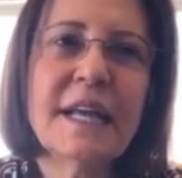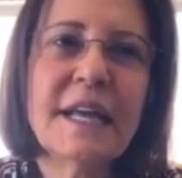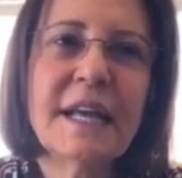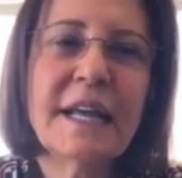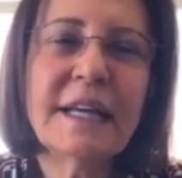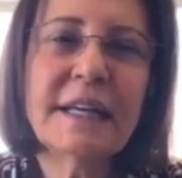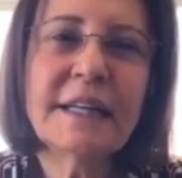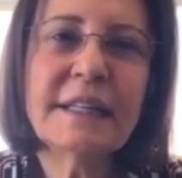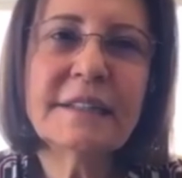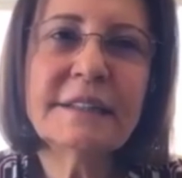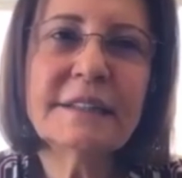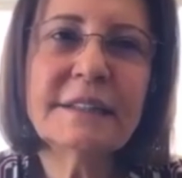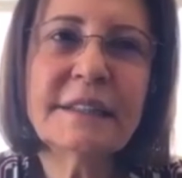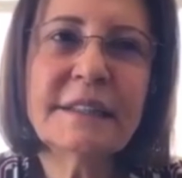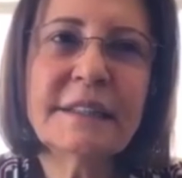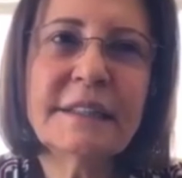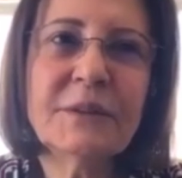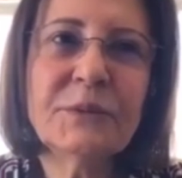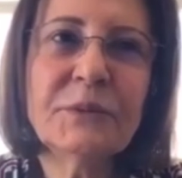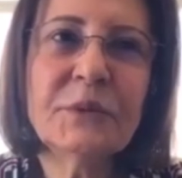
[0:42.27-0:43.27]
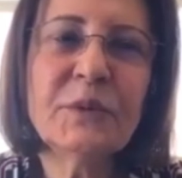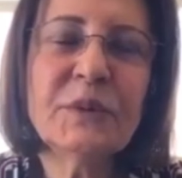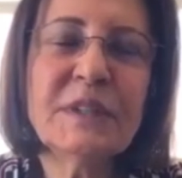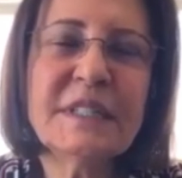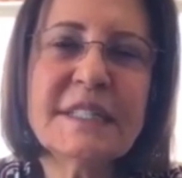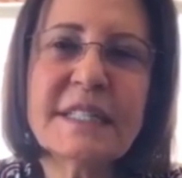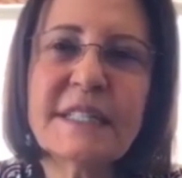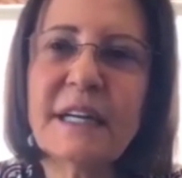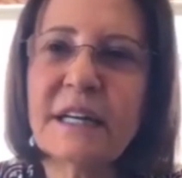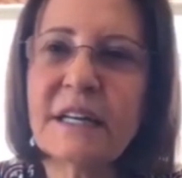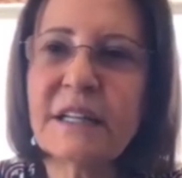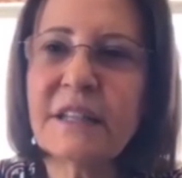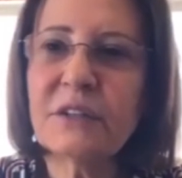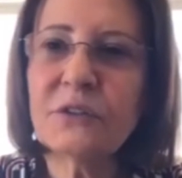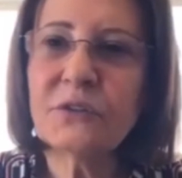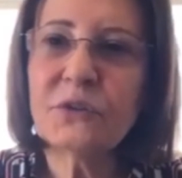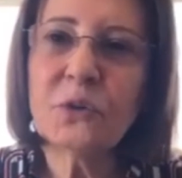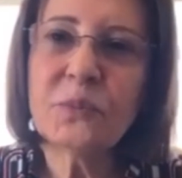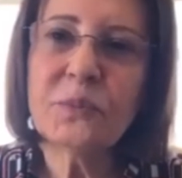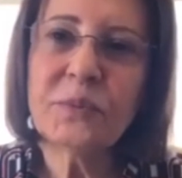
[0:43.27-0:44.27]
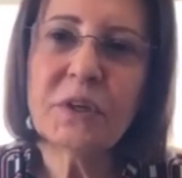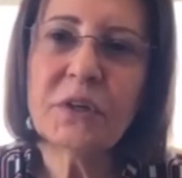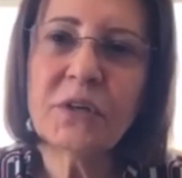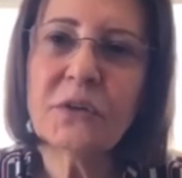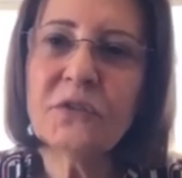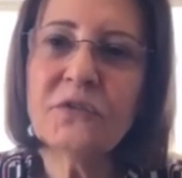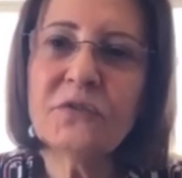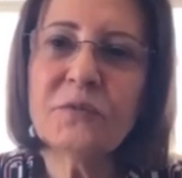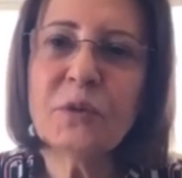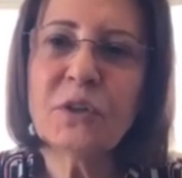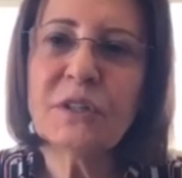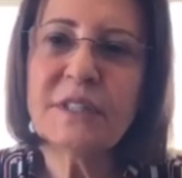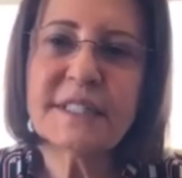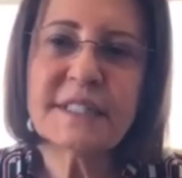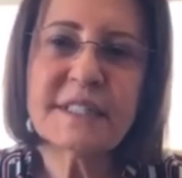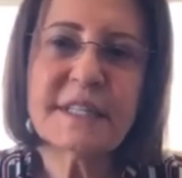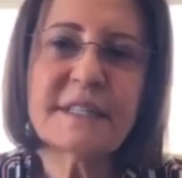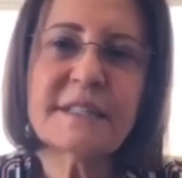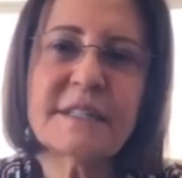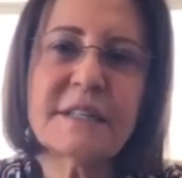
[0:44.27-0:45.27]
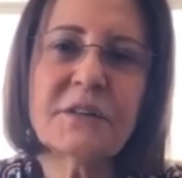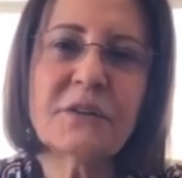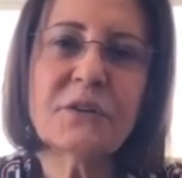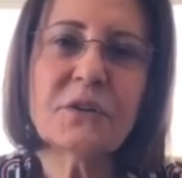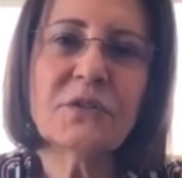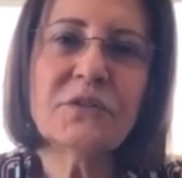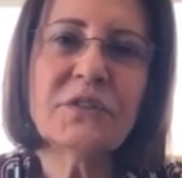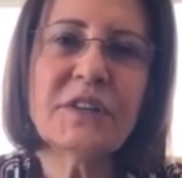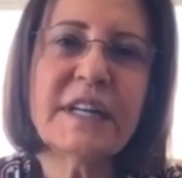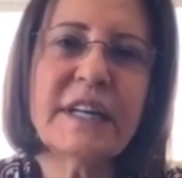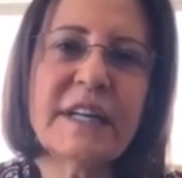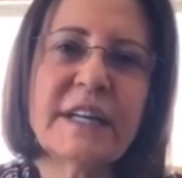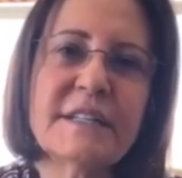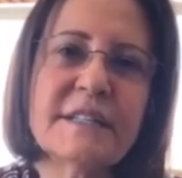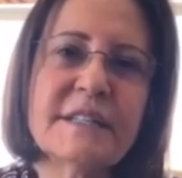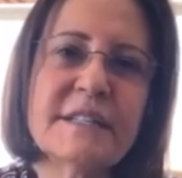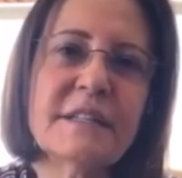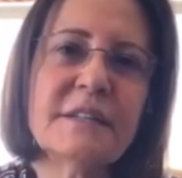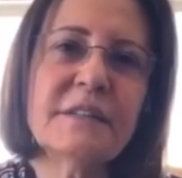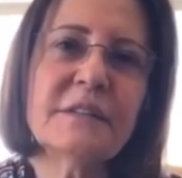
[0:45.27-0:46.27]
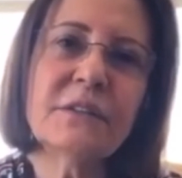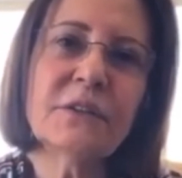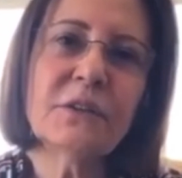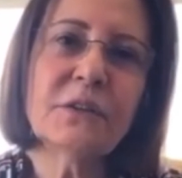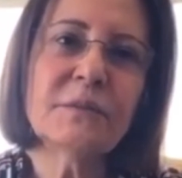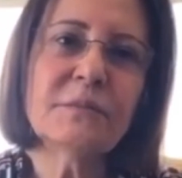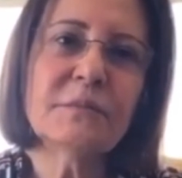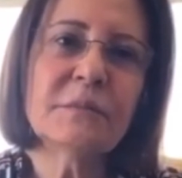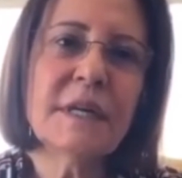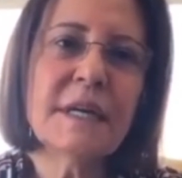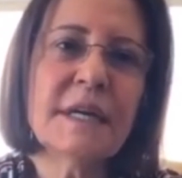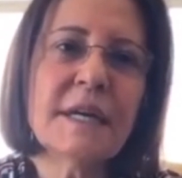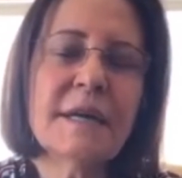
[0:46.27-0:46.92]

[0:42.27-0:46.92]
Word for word: And uh, we will start the topic of polycystic ovarian syndrome